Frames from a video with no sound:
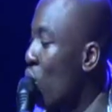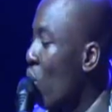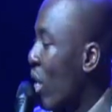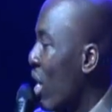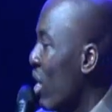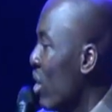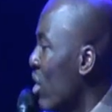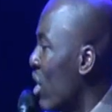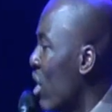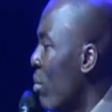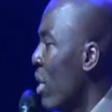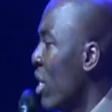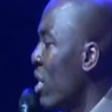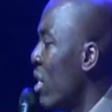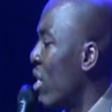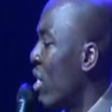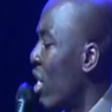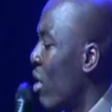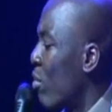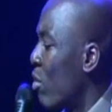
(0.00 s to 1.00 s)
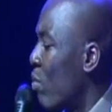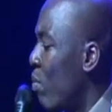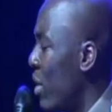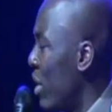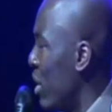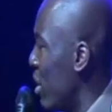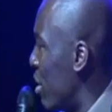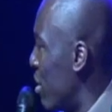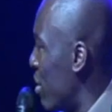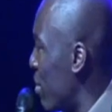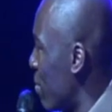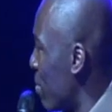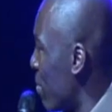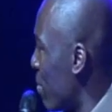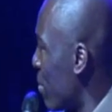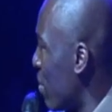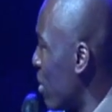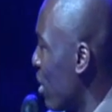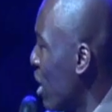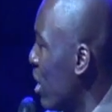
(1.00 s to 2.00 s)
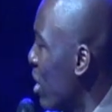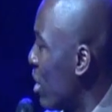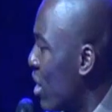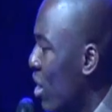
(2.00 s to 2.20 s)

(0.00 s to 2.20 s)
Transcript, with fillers: so can you give me any tips, please? Any